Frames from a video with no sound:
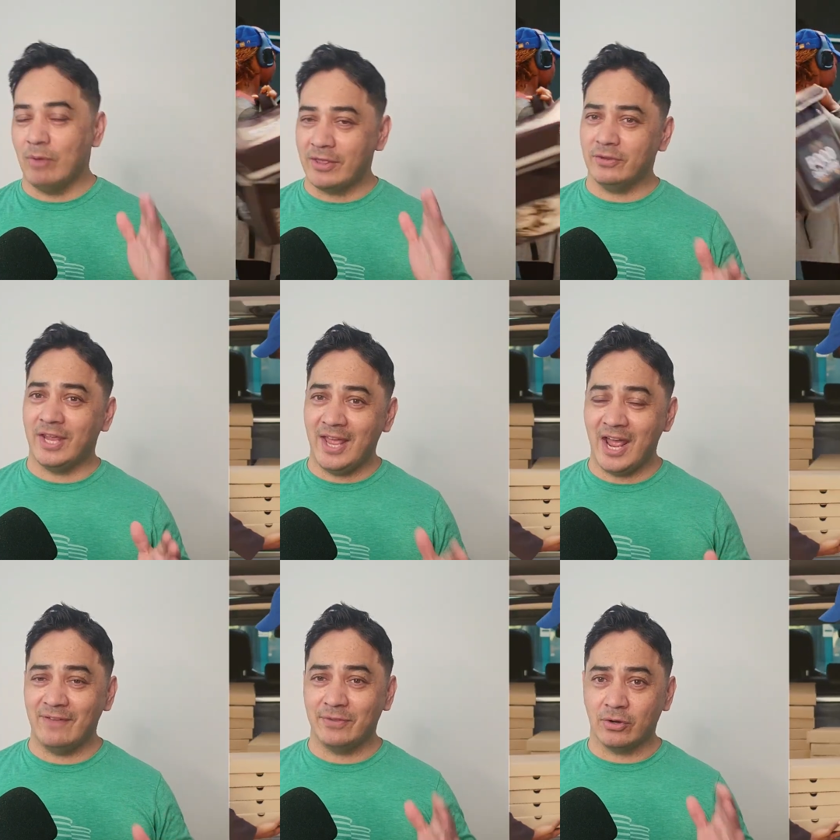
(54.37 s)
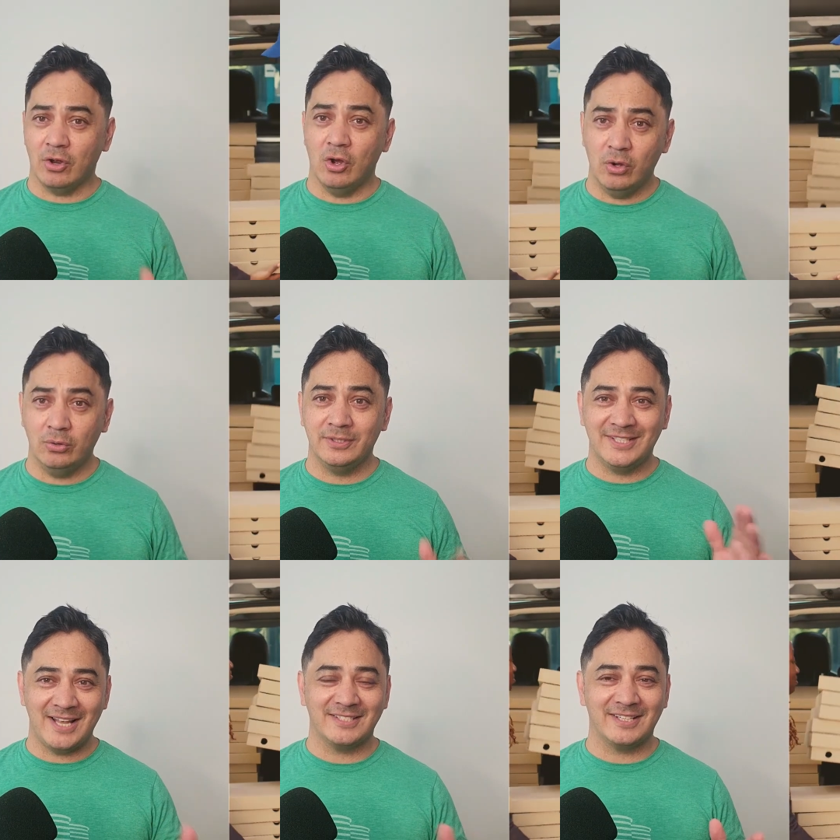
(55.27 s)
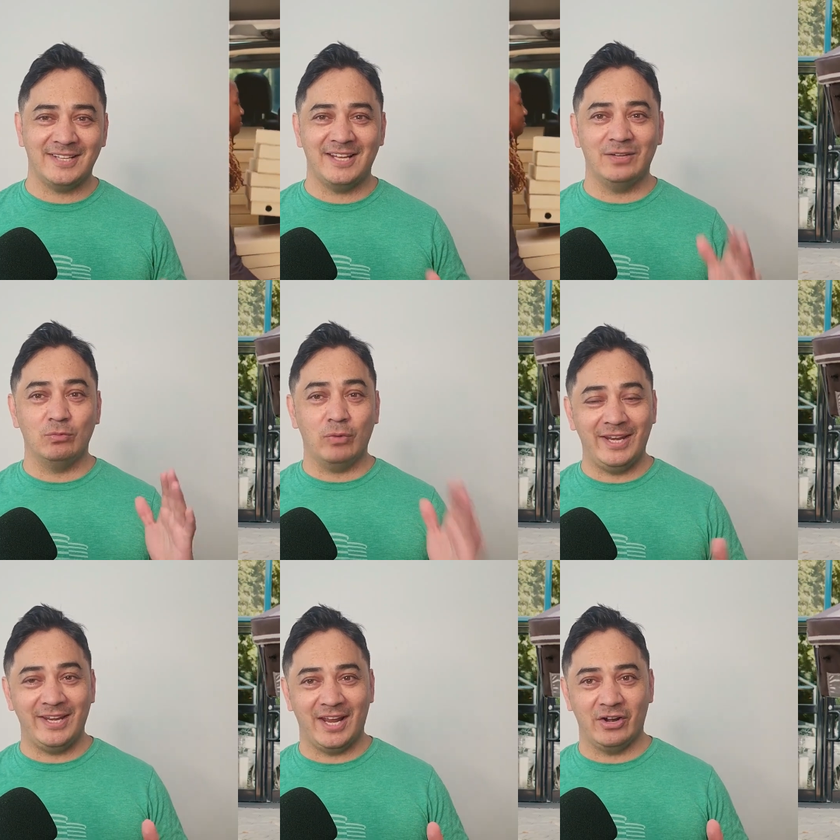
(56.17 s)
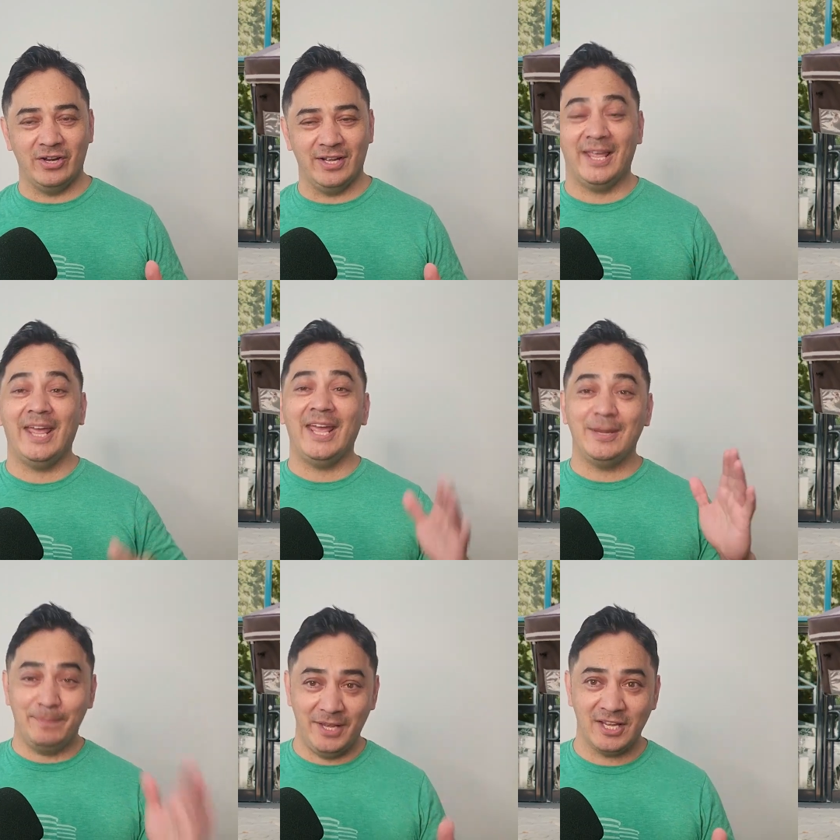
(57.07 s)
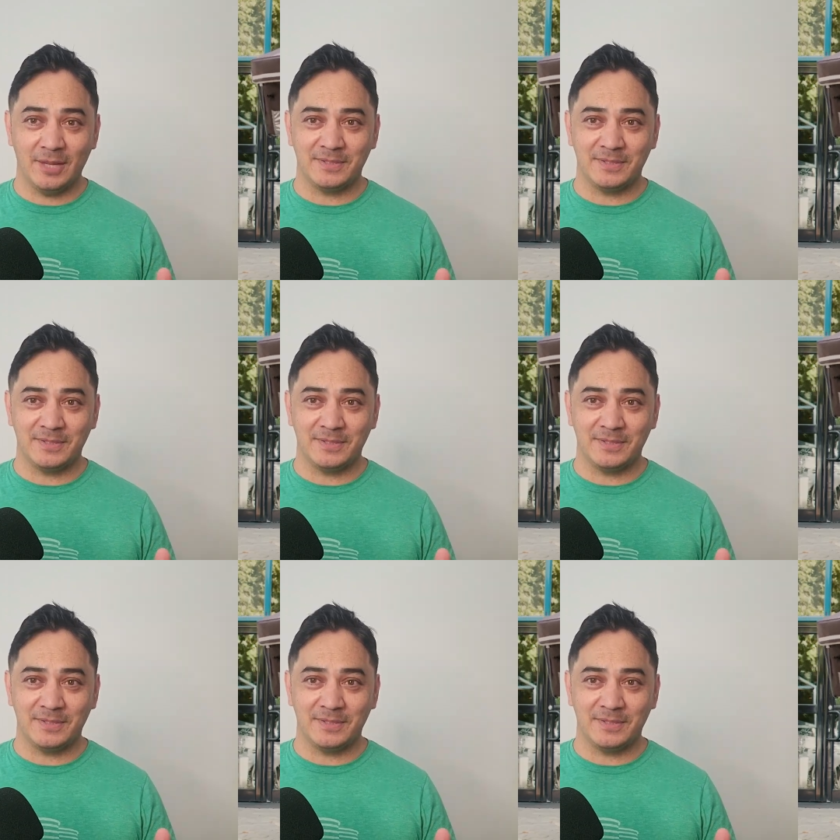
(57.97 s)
whether they have their own designated waiting area and pickup